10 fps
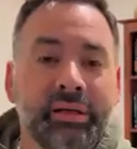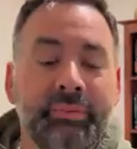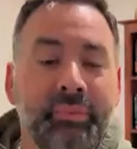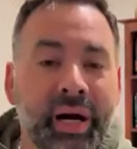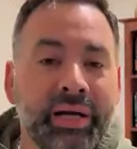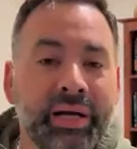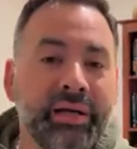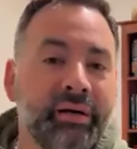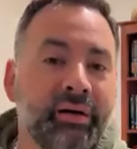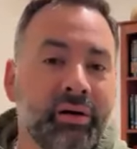and
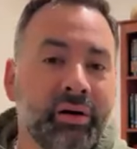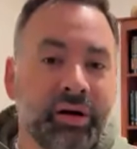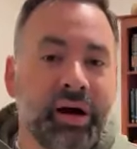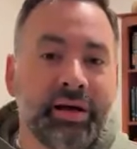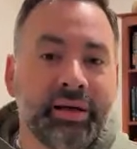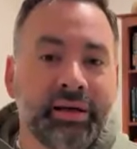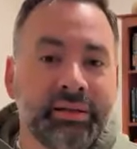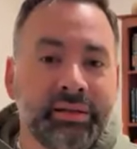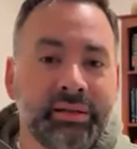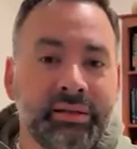mighty our God
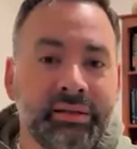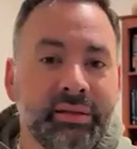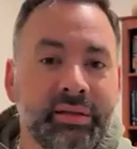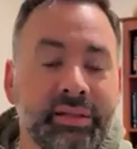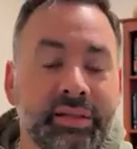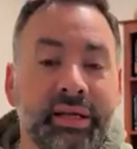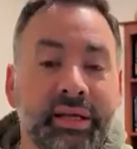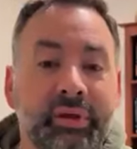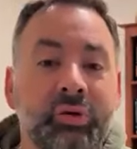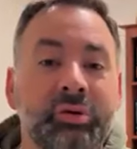is
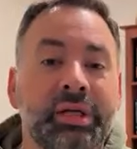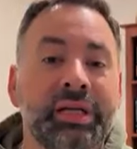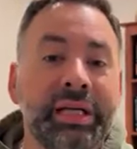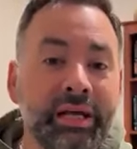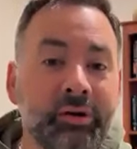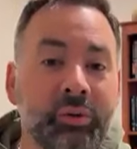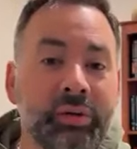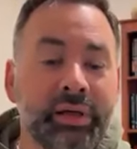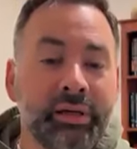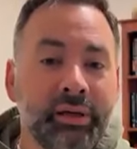that those can
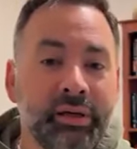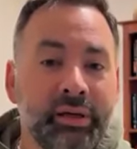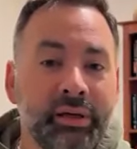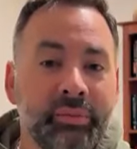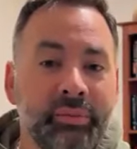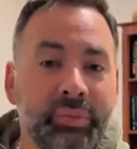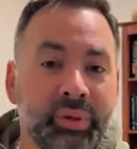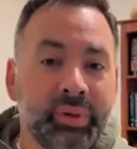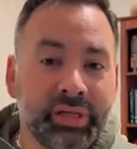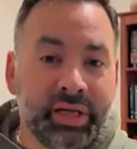equally be
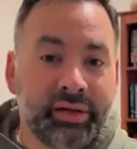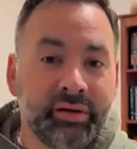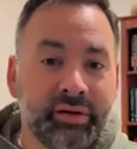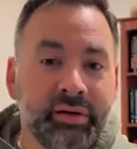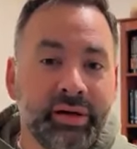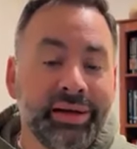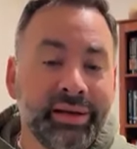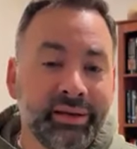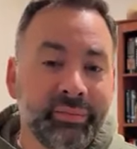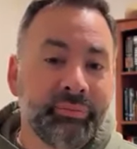put together in
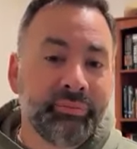him.